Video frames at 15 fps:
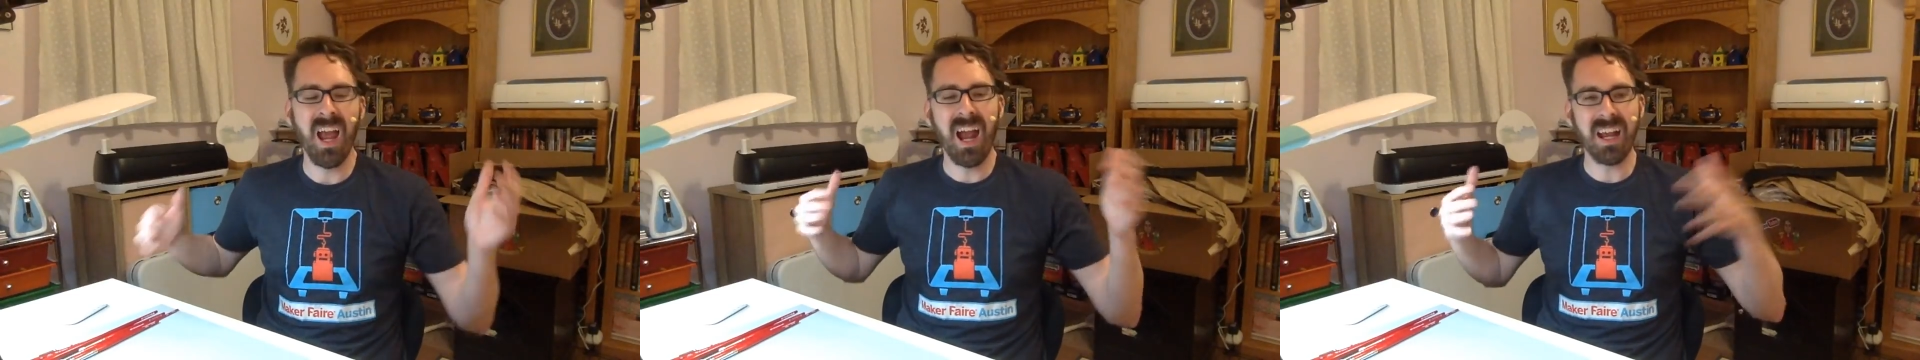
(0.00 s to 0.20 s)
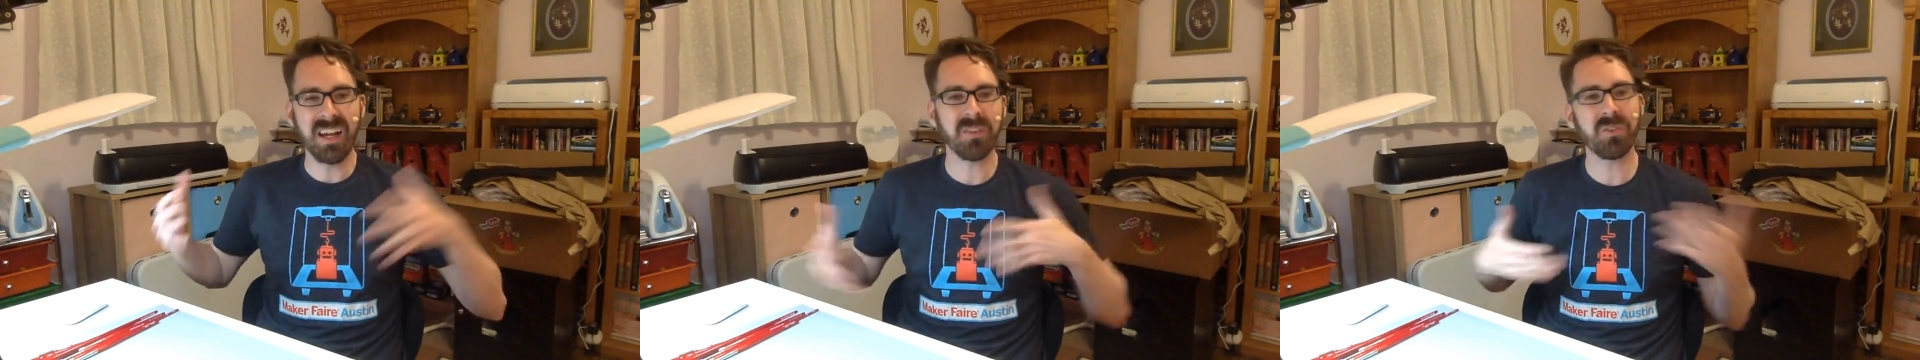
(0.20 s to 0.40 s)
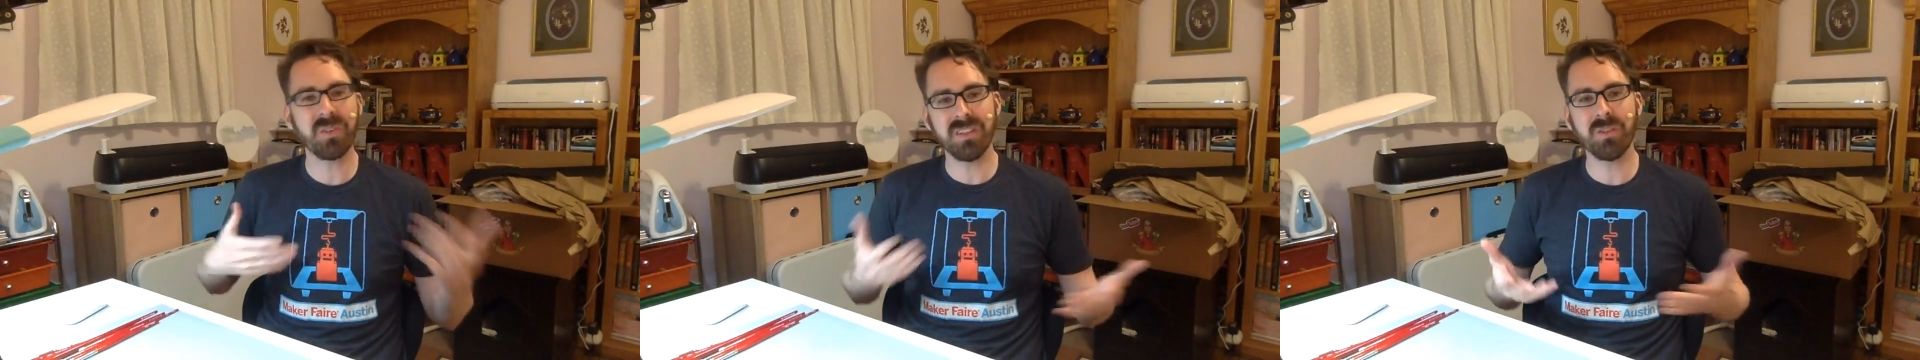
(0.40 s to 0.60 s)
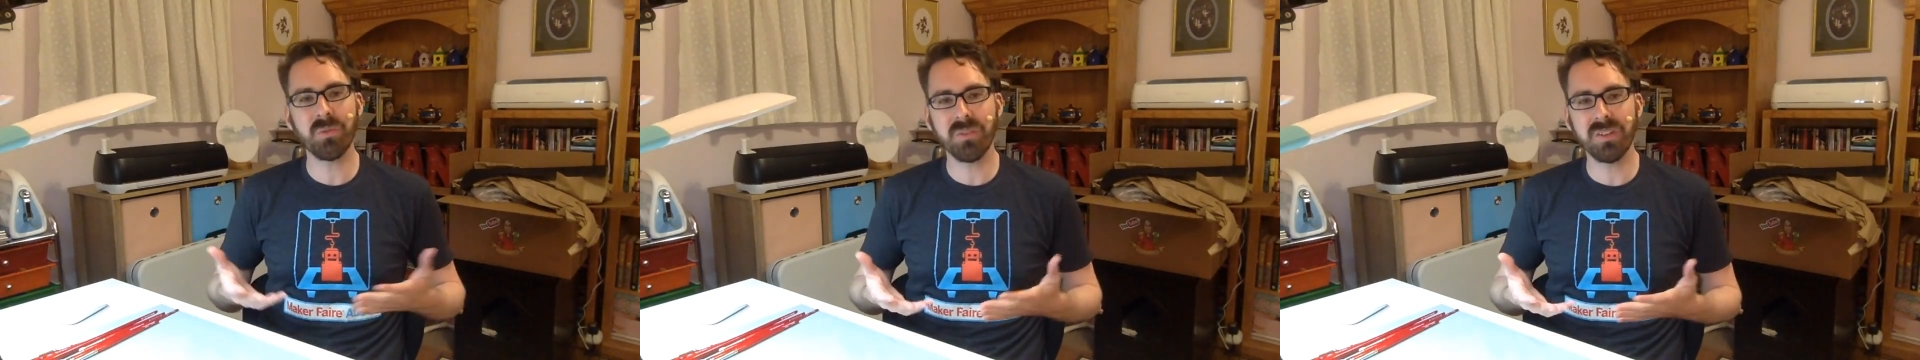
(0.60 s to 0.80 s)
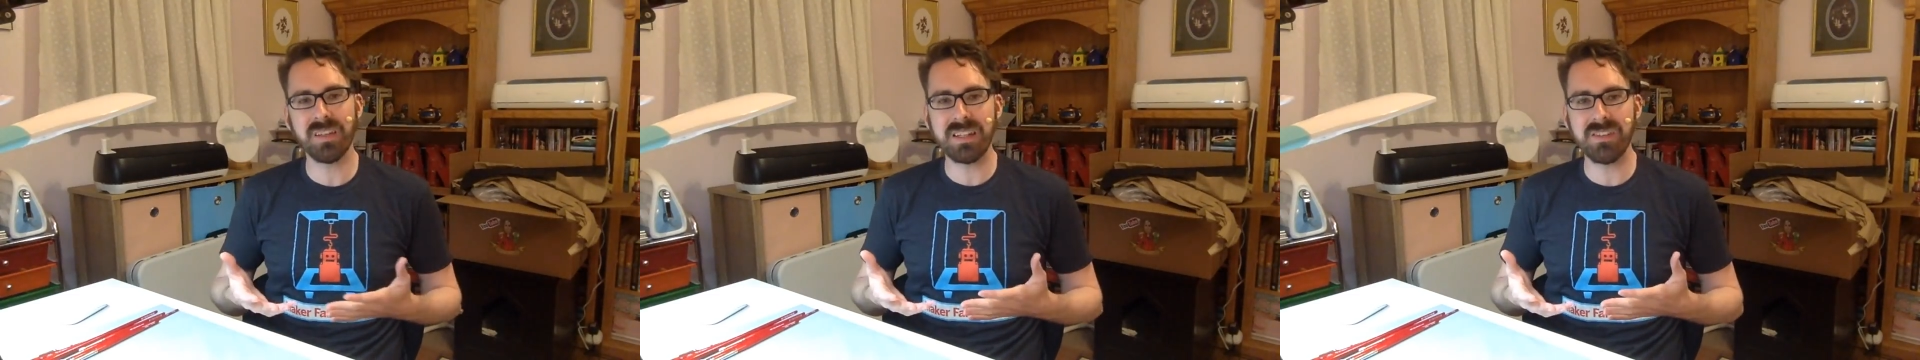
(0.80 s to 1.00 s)
I also get to
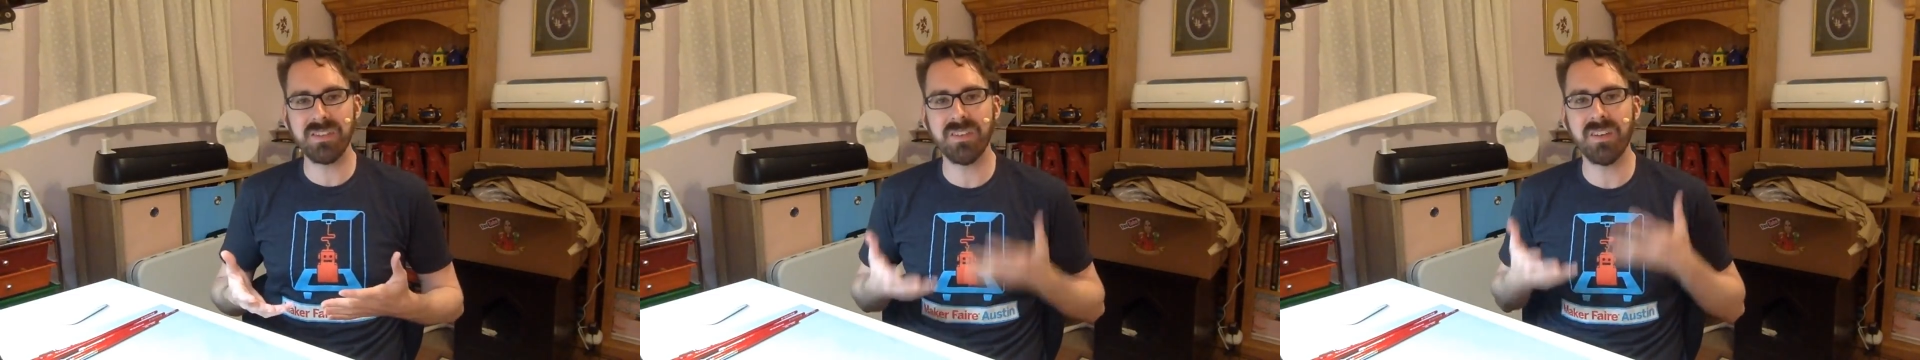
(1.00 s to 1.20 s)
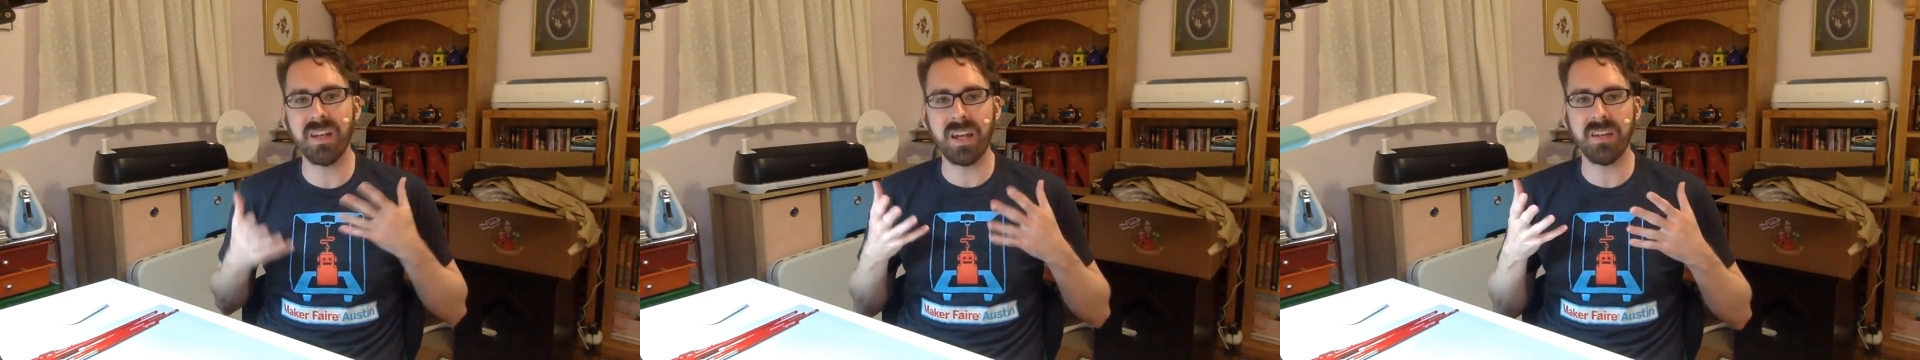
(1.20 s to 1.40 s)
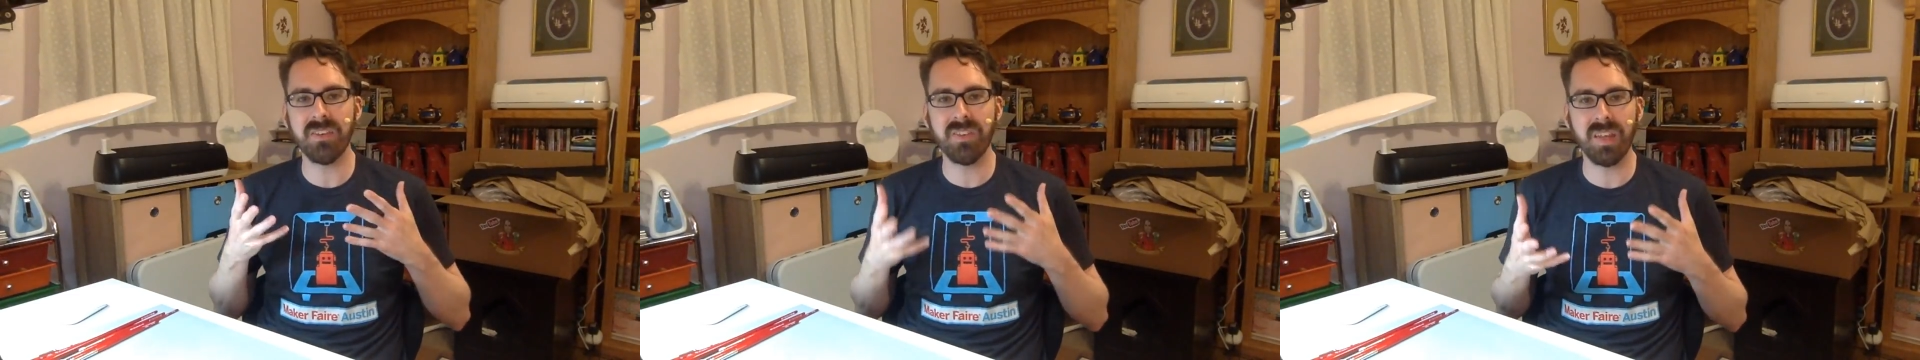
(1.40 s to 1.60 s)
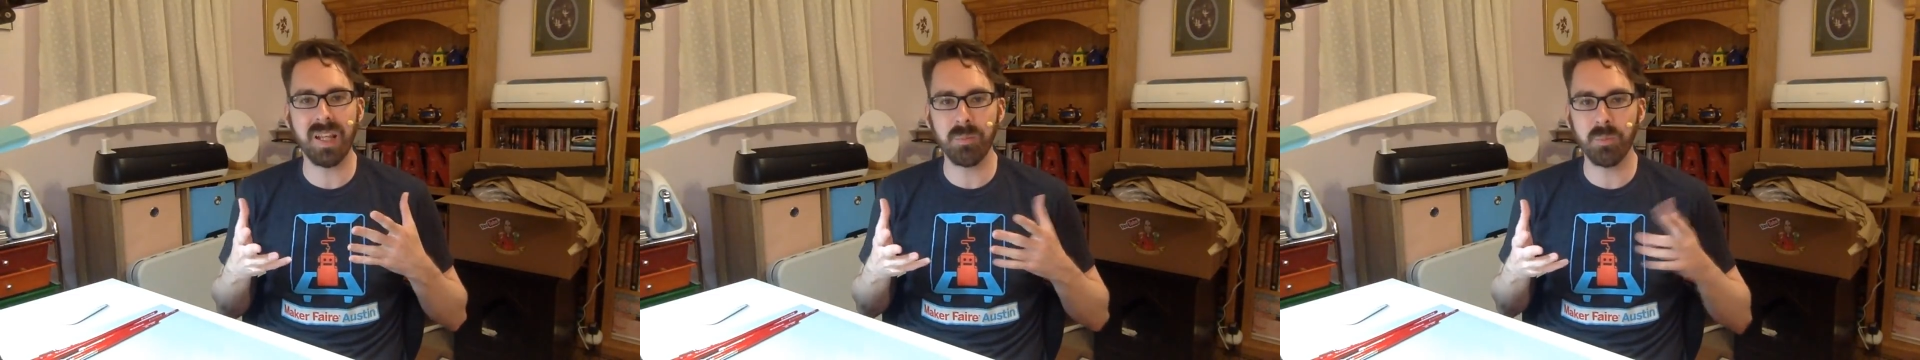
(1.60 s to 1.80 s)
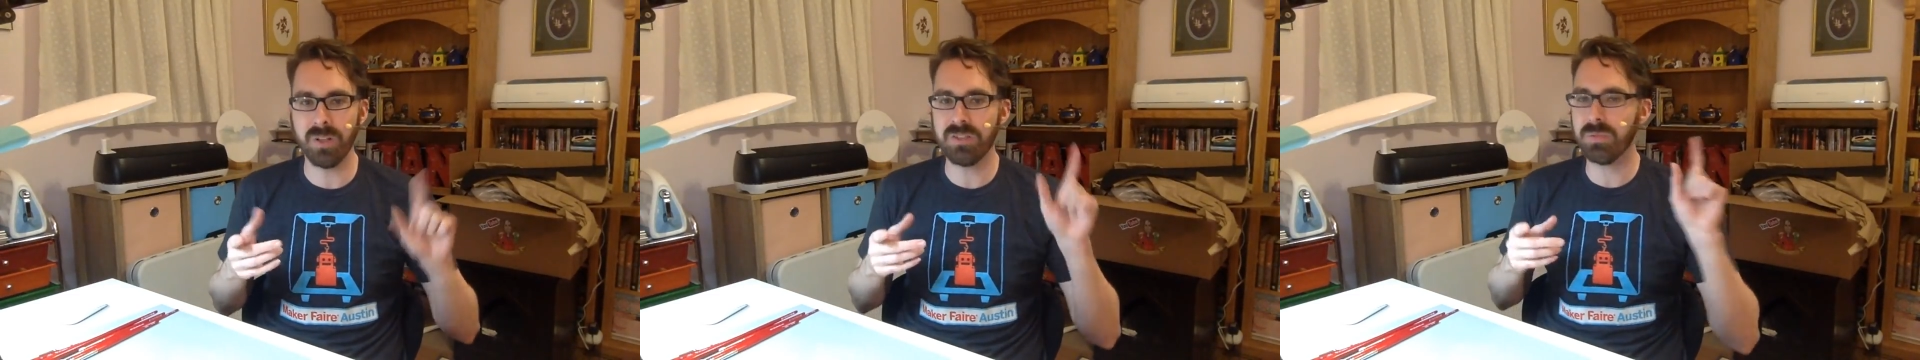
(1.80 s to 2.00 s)
release today's
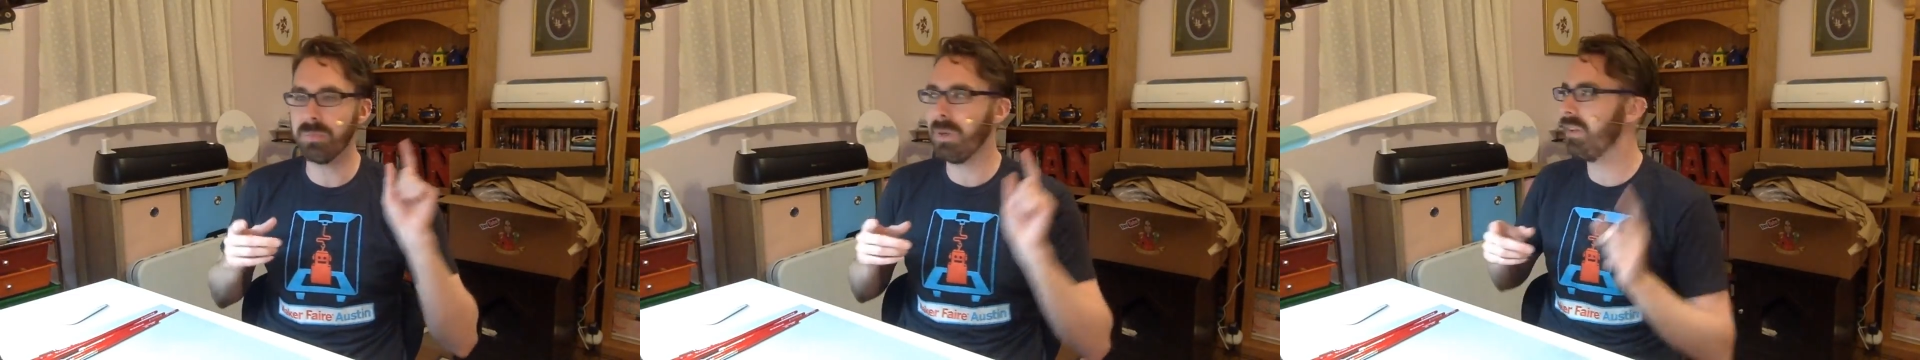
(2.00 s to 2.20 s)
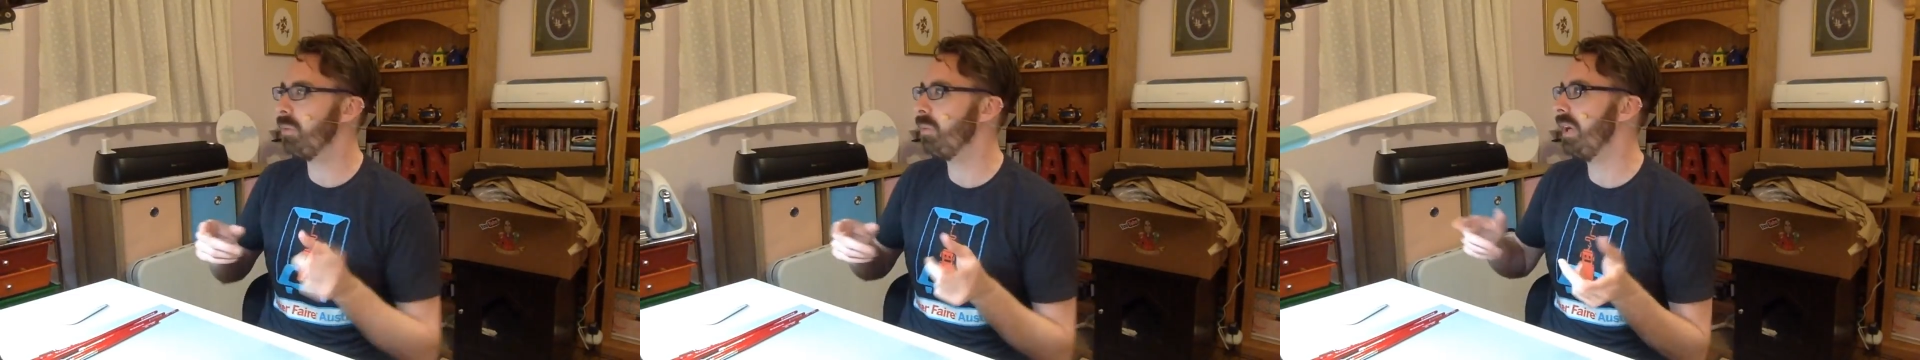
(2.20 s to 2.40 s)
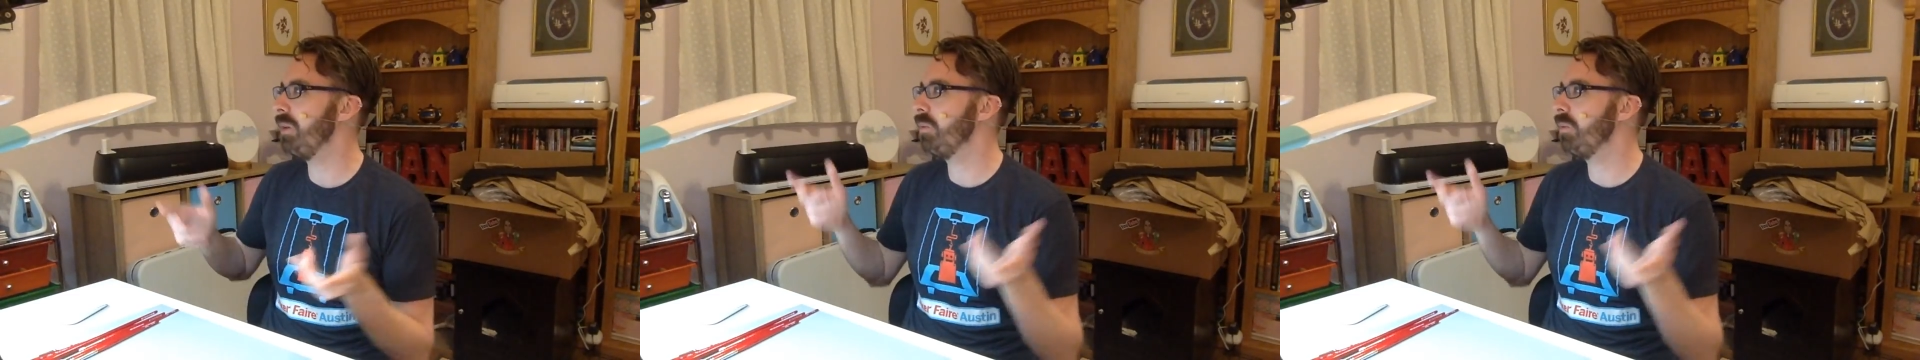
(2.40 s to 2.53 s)
theme, which, by the way,